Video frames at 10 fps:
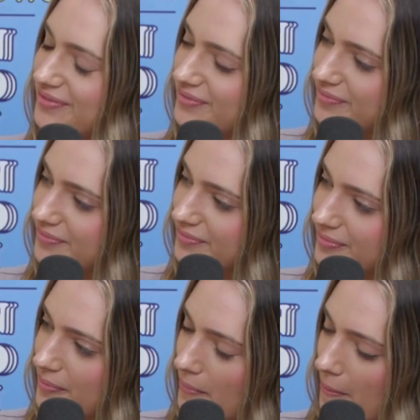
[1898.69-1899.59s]

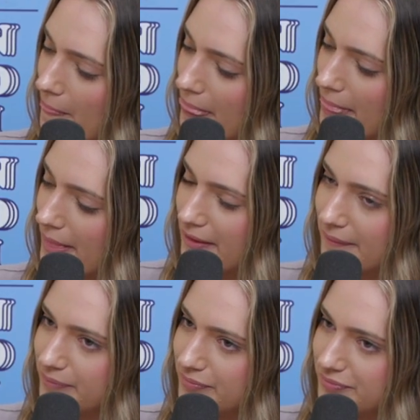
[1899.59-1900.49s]

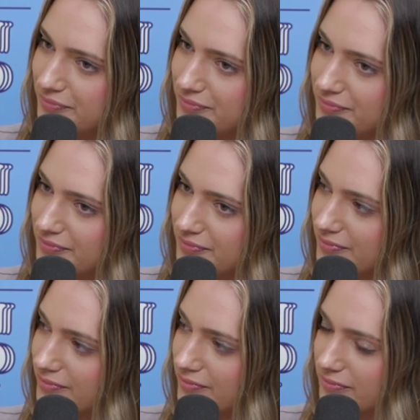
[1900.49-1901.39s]

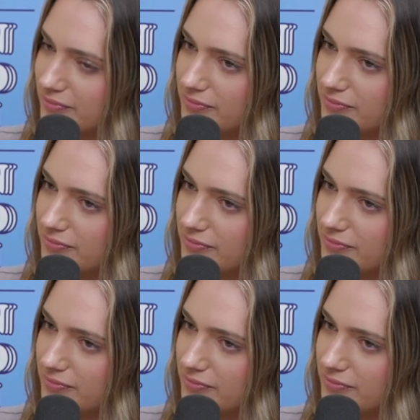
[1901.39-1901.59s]
[no speech]